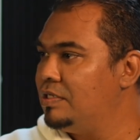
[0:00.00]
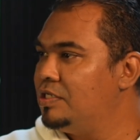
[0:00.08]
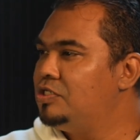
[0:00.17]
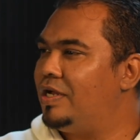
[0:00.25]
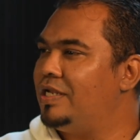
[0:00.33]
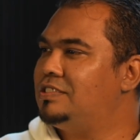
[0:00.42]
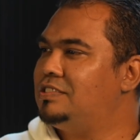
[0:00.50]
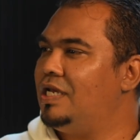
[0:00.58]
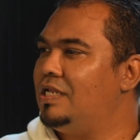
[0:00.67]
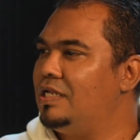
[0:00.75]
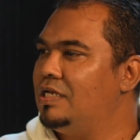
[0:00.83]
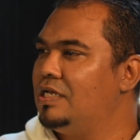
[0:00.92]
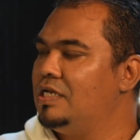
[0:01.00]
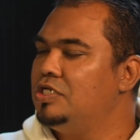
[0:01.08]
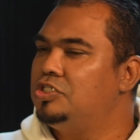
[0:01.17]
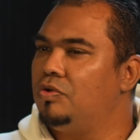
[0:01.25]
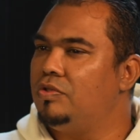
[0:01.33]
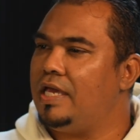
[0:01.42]
Do you understand?
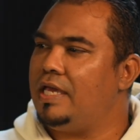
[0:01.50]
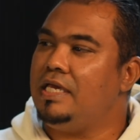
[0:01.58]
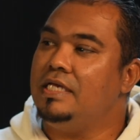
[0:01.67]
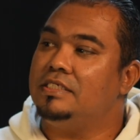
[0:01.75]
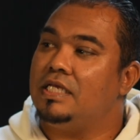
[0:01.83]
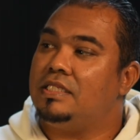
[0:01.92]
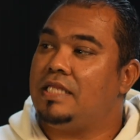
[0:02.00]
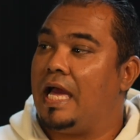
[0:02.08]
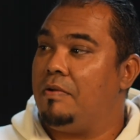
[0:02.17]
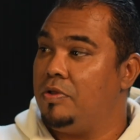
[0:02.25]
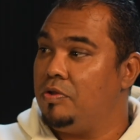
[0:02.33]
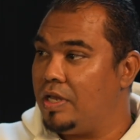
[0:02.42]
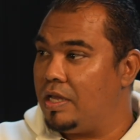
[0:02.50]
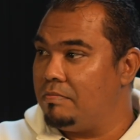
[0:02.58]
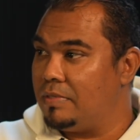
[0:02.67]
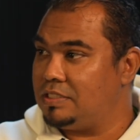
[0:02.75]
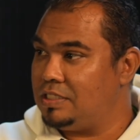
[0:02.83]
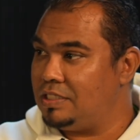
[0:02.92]
So there is a time where you can
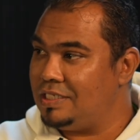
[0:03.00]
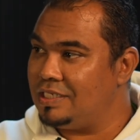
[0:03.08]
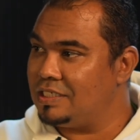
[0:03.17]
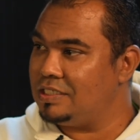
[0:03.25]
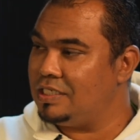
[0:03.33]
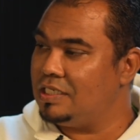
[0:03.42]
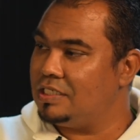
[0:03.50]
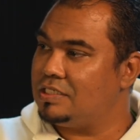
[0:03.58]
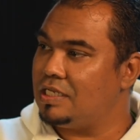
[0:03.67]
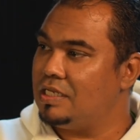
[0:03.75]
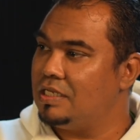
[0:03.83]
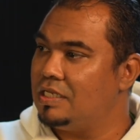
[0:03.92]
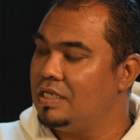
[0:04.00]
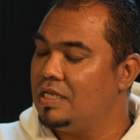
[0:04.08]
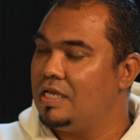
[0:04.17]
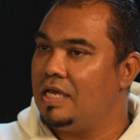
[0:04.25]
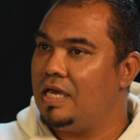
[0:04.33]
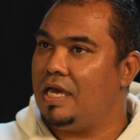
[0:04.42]
miss it in this industry.
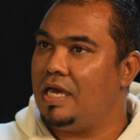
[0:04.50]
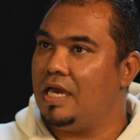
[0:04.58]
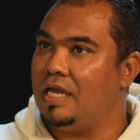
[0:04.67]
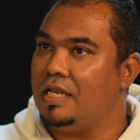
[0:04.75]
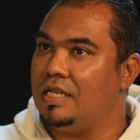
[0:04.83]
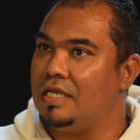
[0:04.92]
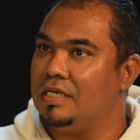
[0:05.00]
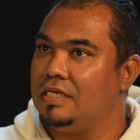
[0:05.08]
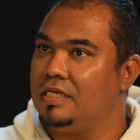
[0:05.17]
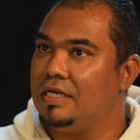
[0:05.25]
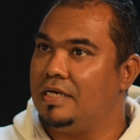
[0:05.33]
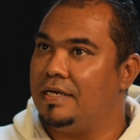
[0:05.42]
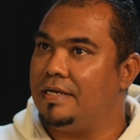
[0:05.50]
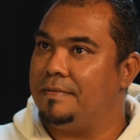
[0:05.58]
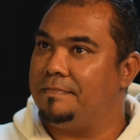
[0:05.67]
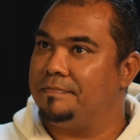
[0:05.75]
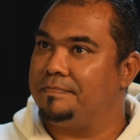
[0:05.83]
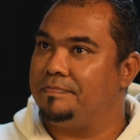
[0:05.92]
And,
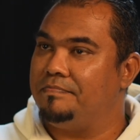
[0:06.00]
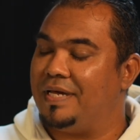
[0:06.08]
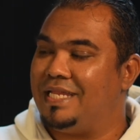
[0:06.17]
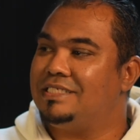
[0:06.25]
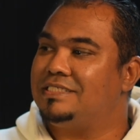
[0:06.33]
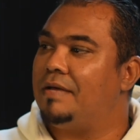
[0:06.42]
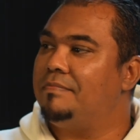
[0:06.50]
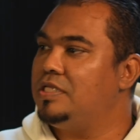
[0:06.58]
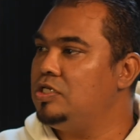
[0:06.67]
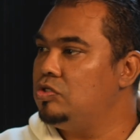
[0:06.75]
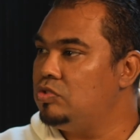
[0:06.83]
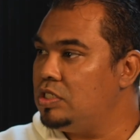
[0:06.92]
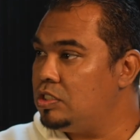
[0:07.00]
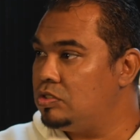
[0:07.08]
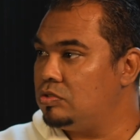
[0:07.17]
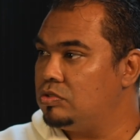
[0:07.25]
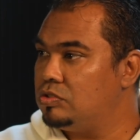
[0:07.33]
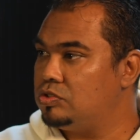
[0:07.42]
but that's something you need
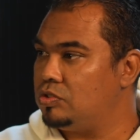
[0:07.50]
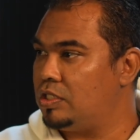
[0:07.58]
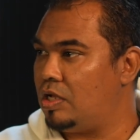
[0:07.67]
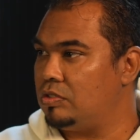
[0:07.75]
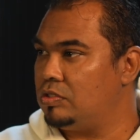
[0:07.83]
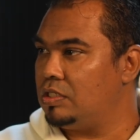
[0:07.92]
to sort out